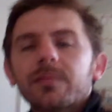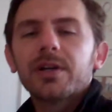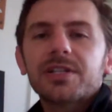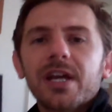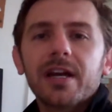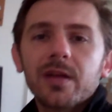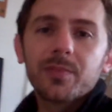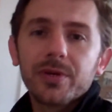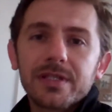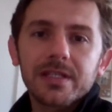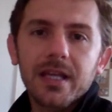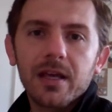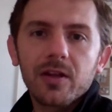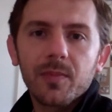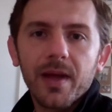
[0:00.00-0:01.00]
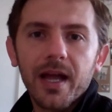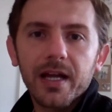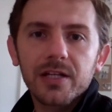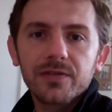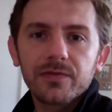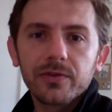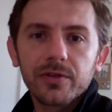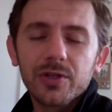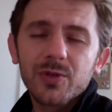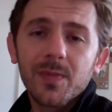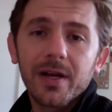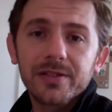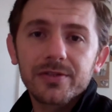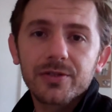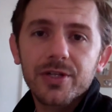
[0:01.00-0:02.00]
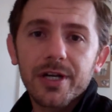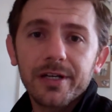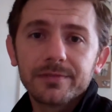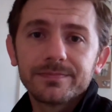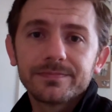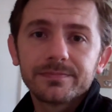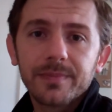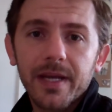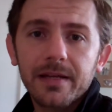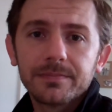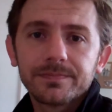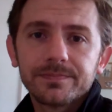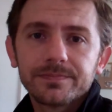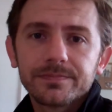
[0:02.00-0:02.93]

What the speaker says: much how you put together a package for your sponsor child. Bam.